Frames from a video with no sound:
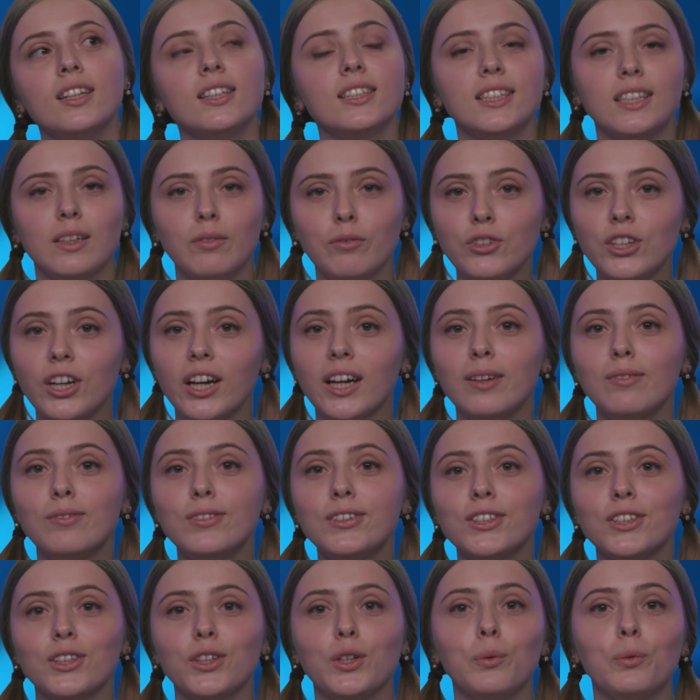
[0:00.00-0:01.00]

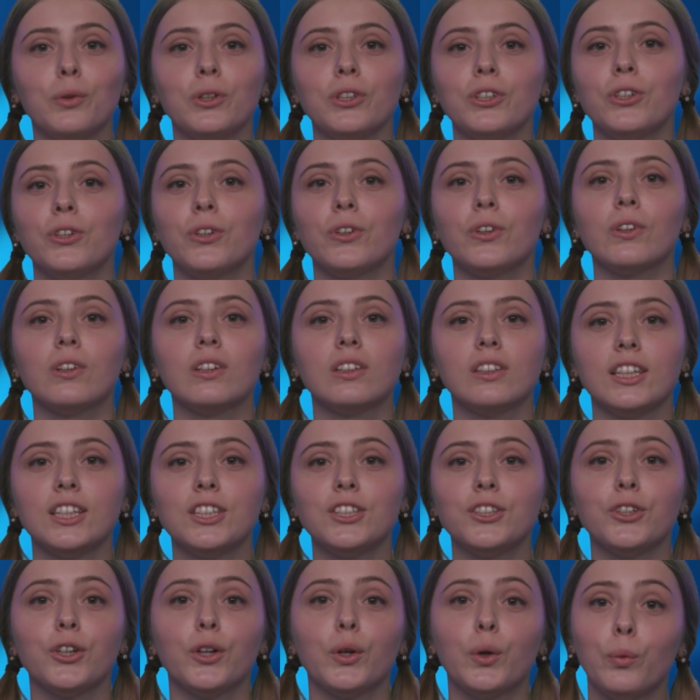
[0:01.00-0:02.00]
Sometimes you want your
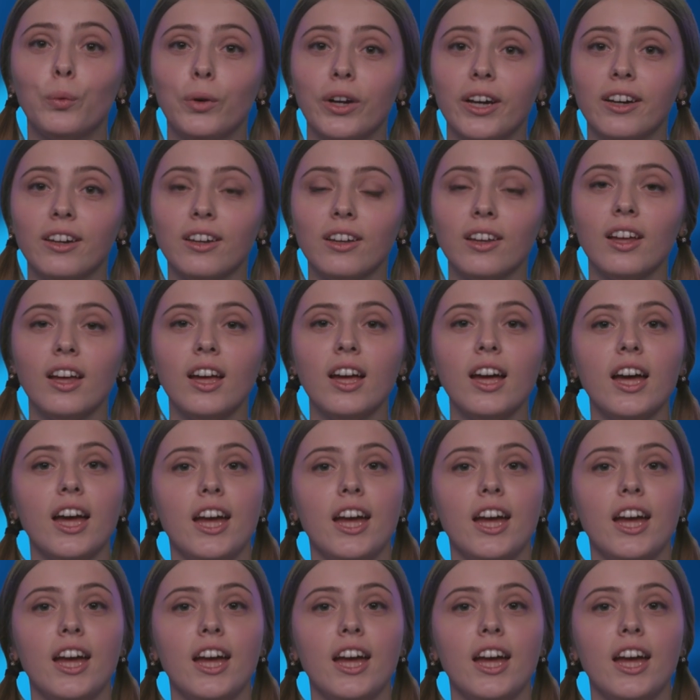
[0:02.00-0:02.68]
cluster quick